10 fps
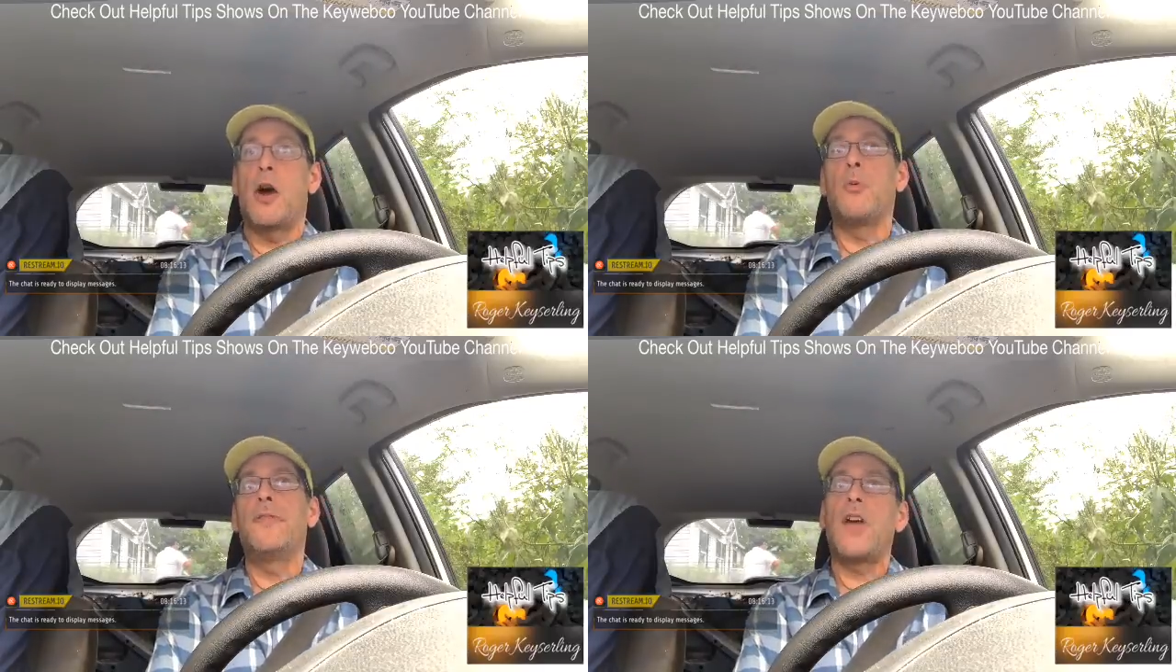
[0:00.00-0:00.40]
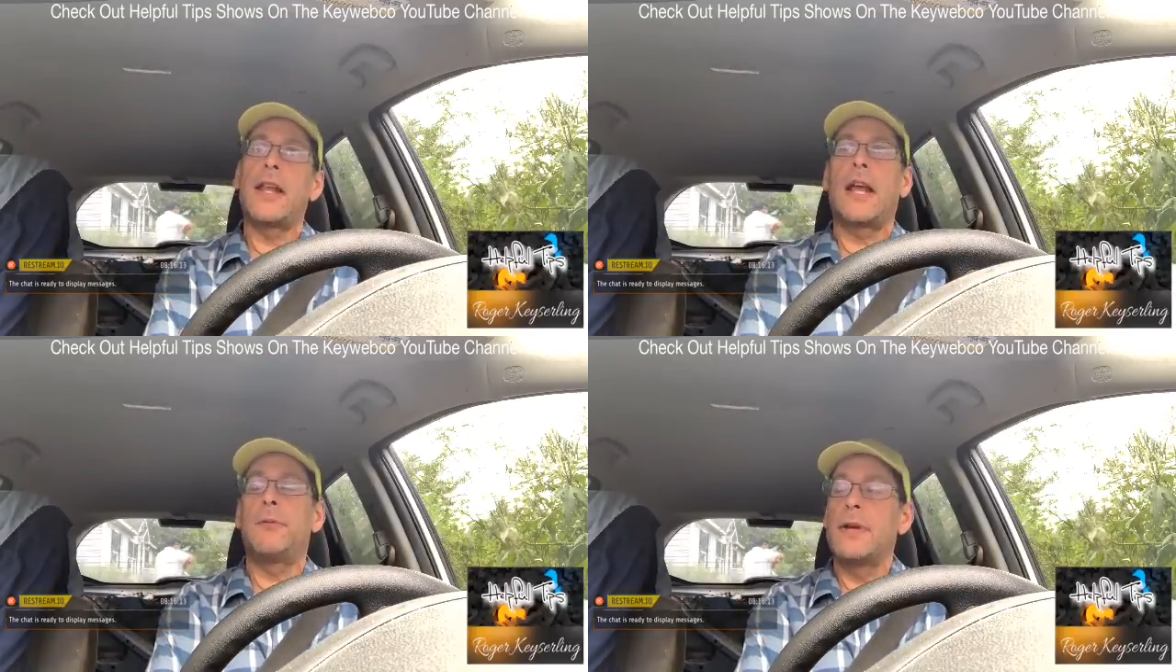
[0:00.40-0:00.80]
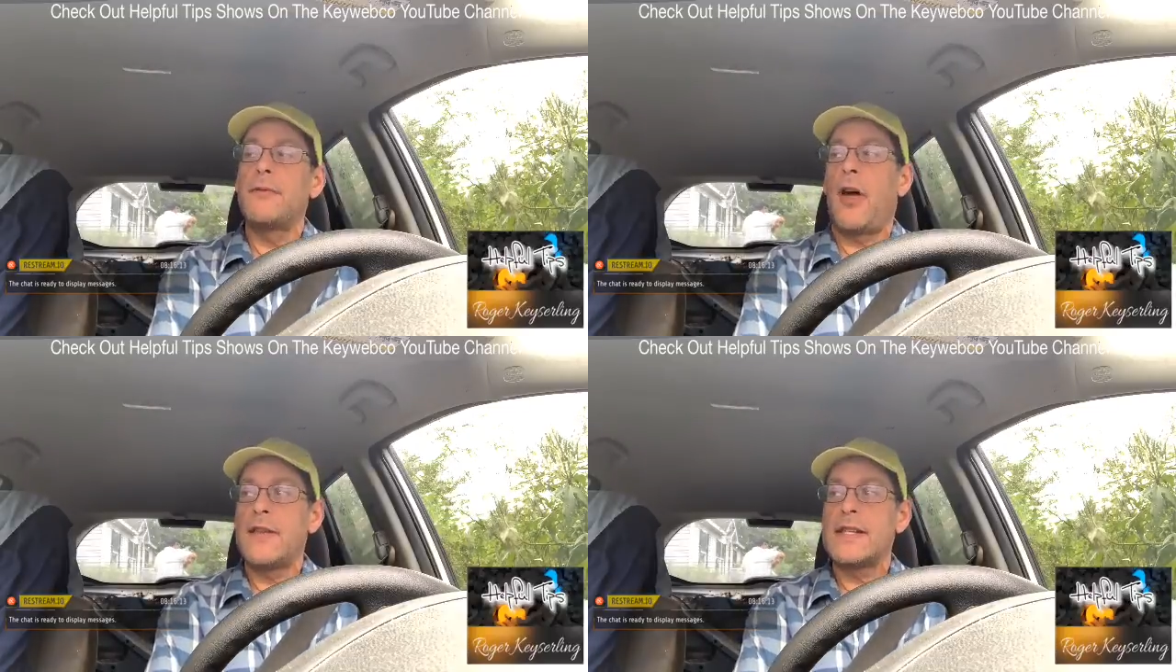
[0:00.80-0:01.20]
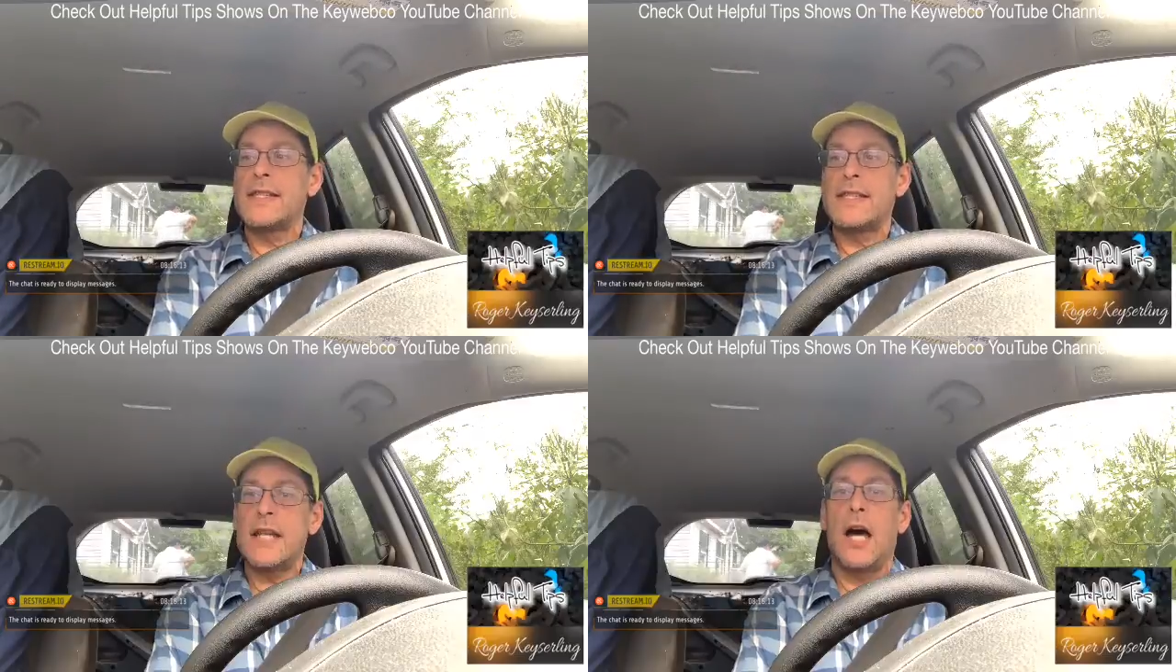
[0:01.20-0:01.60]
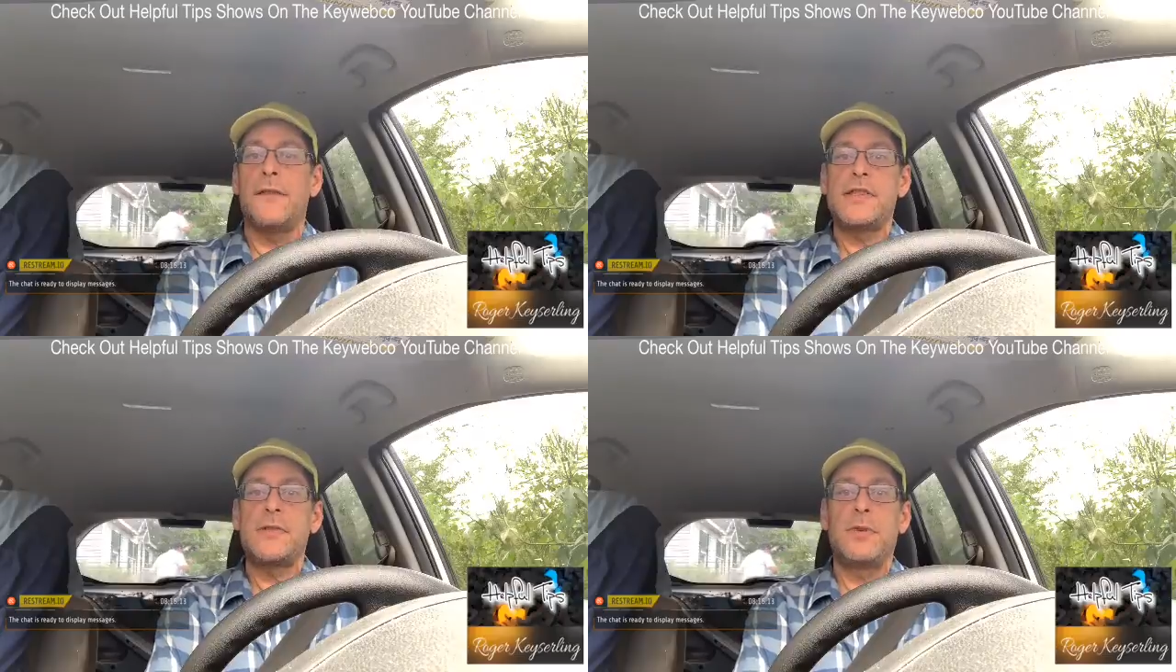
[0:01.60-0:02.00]
oh, we've got to get rid of all this
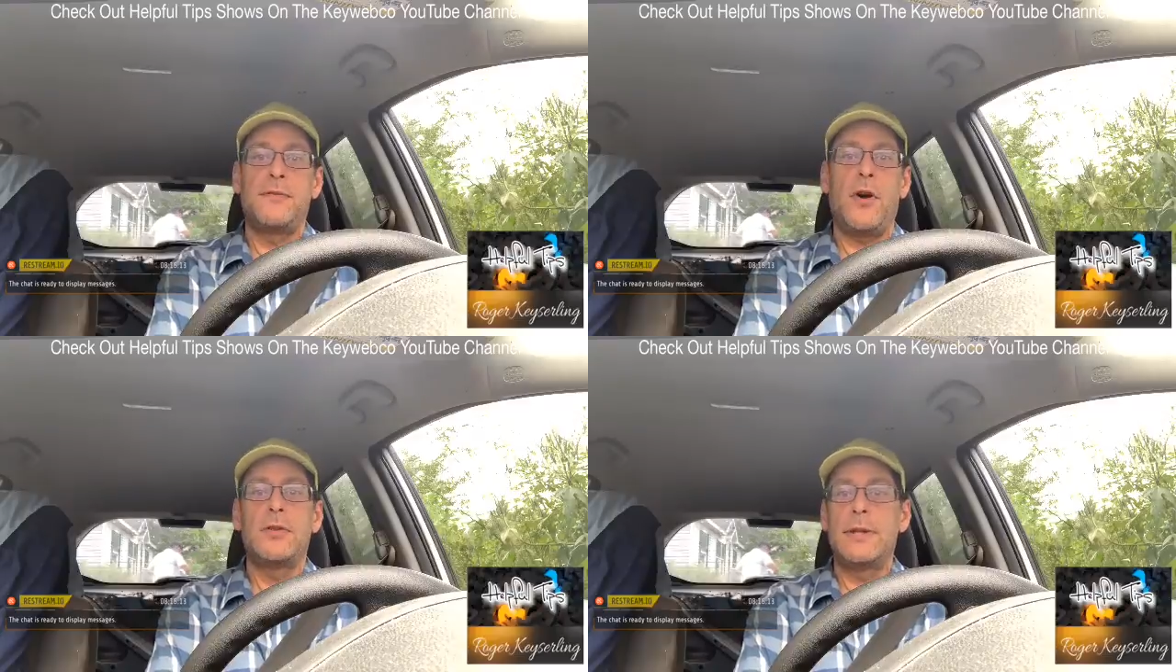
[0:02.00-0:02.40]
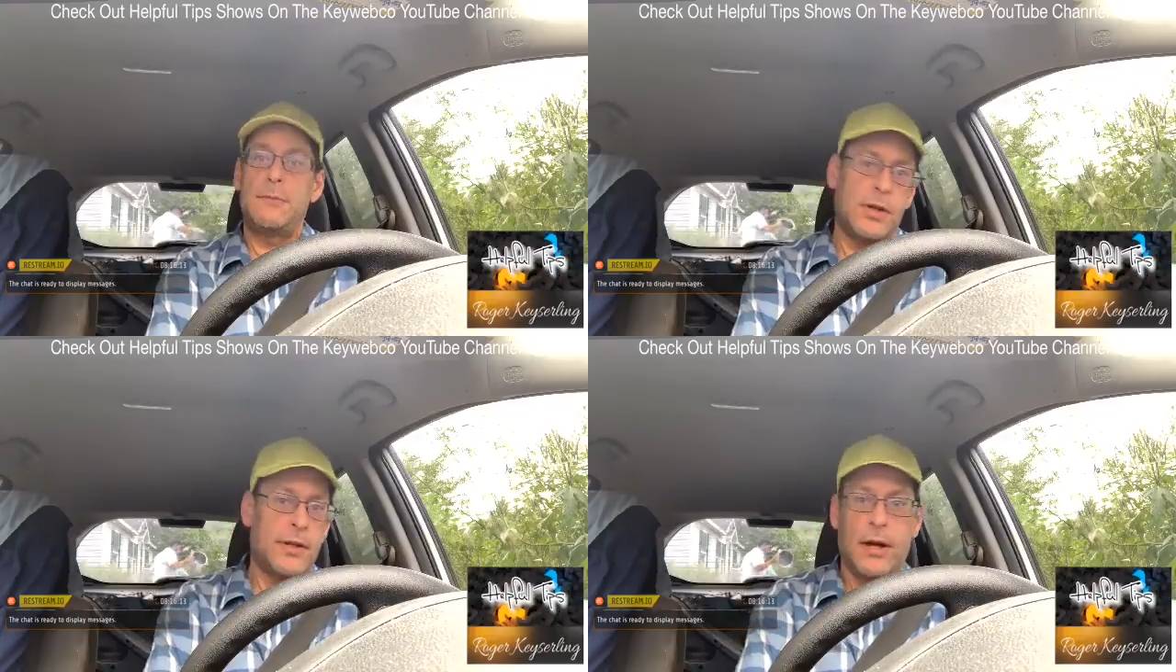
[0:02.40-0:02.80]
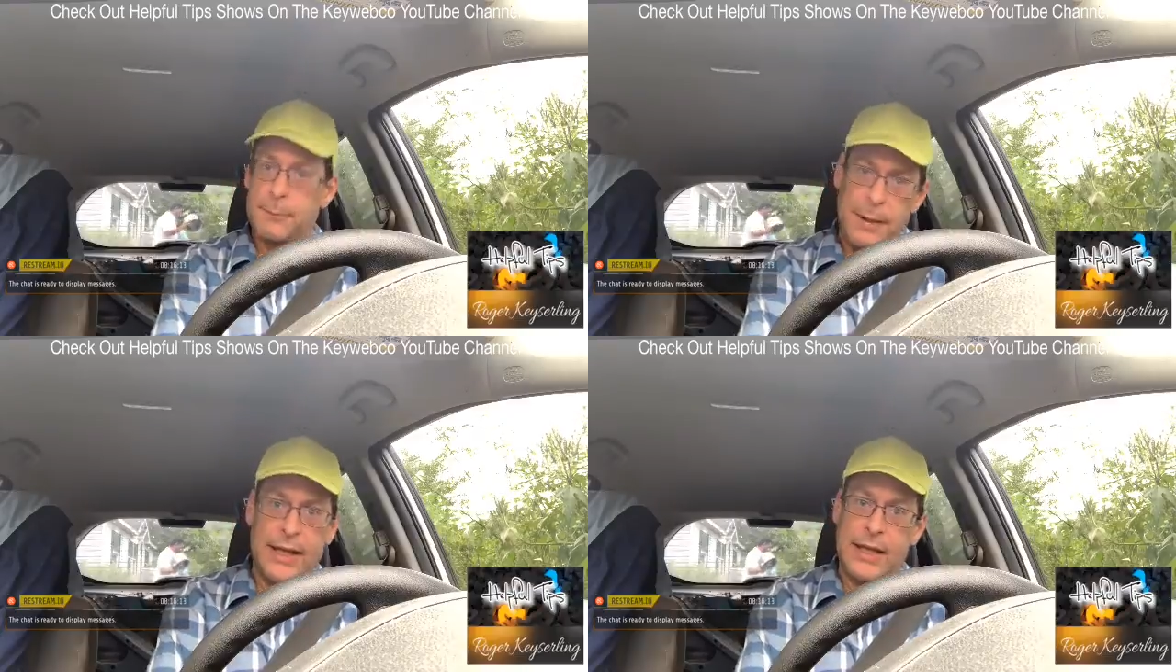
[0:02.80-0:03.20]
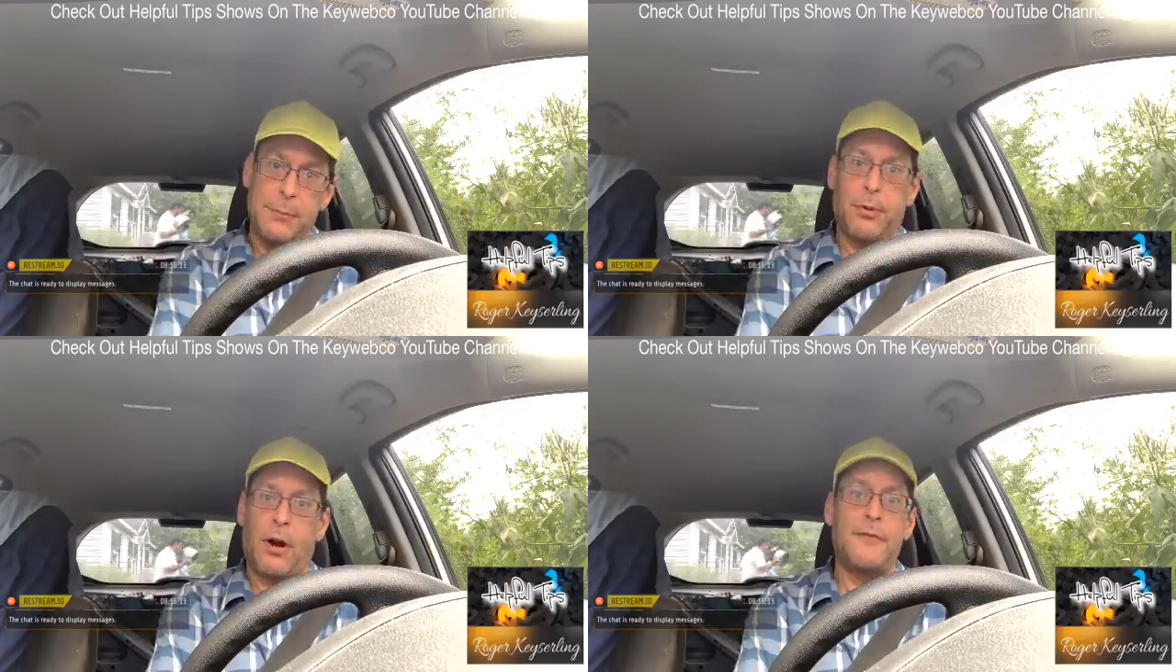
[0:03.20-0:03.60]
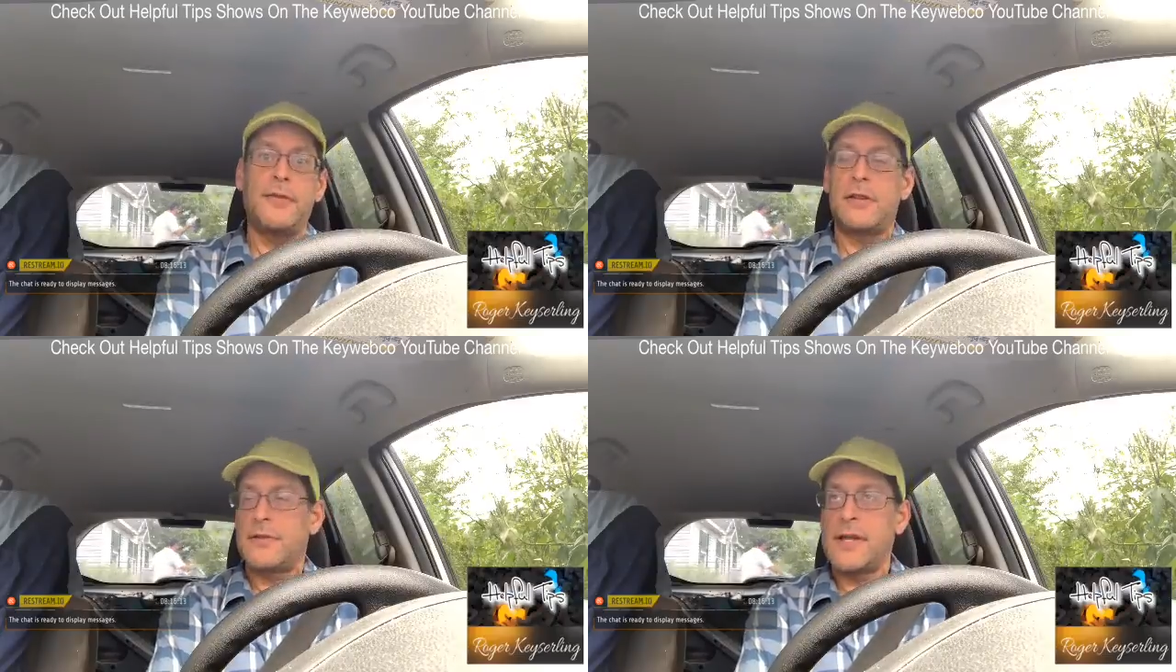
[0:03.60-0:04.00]
stuff, so we've only put a penny
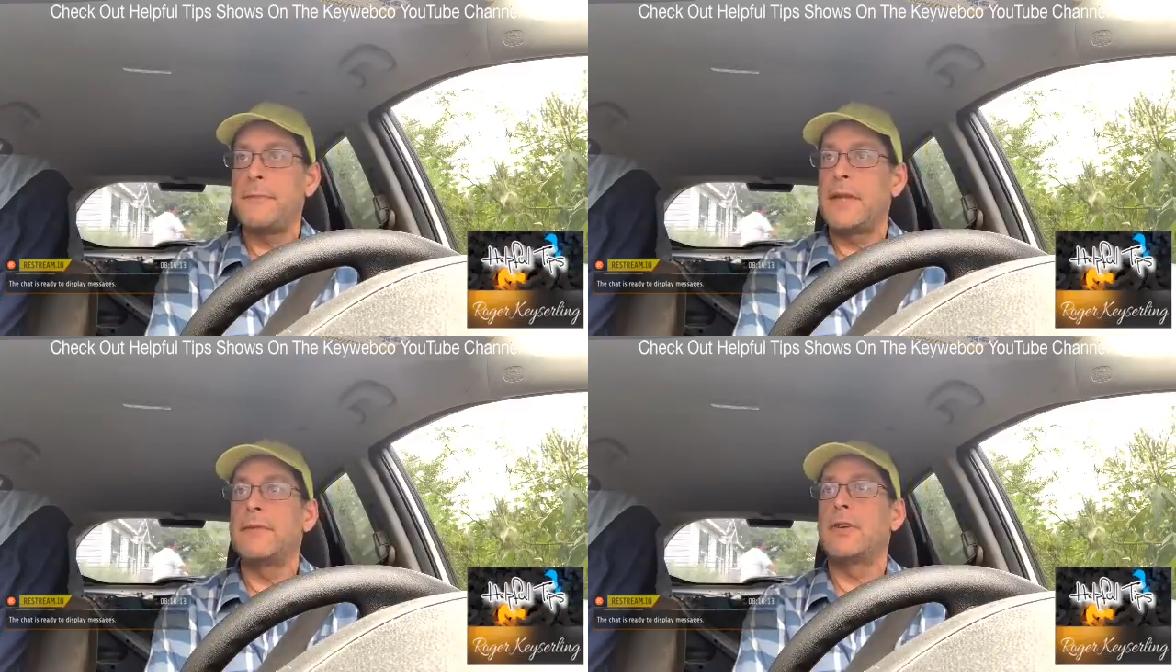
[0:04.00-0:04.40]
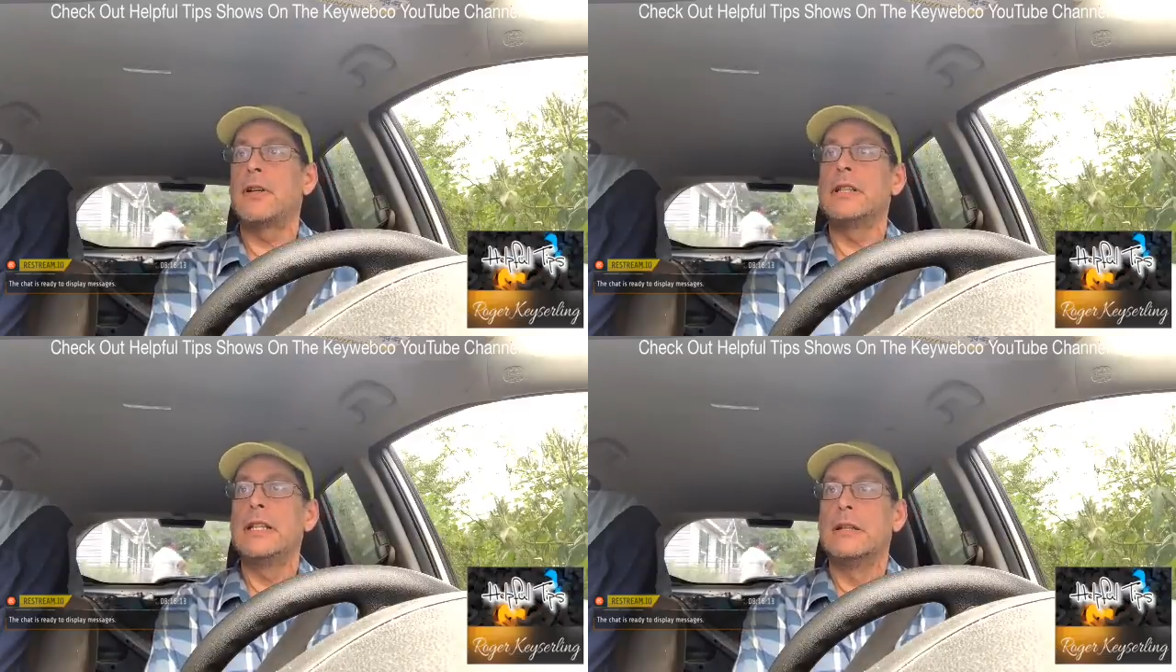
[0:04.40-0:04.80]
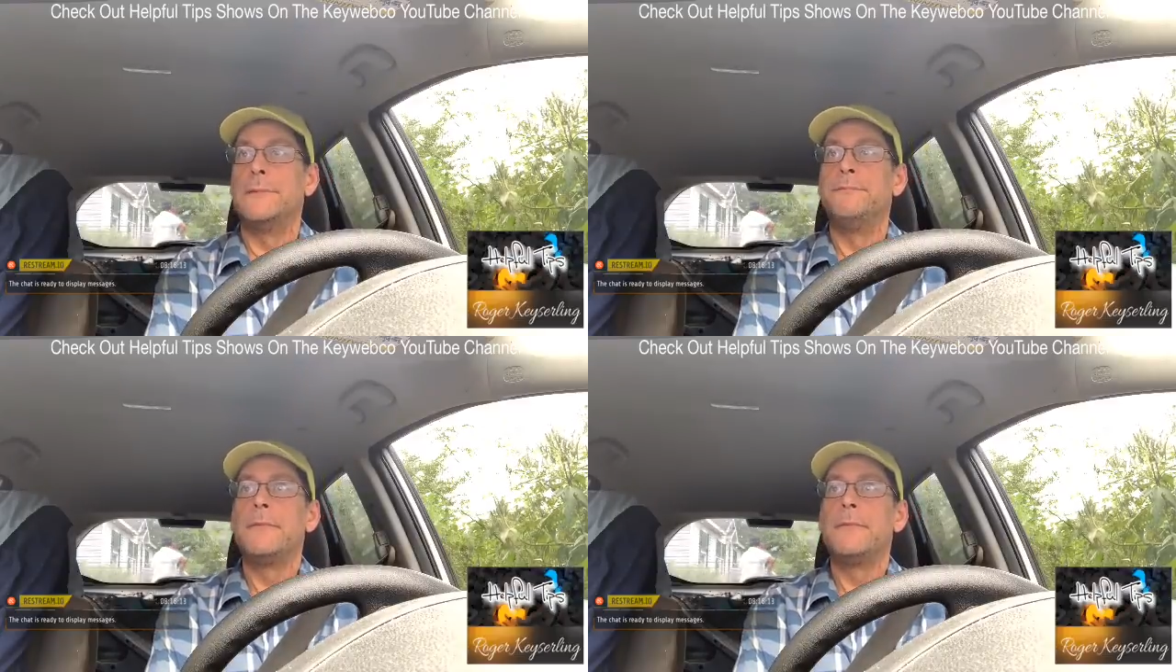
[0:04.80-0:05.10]
profit or something, very little.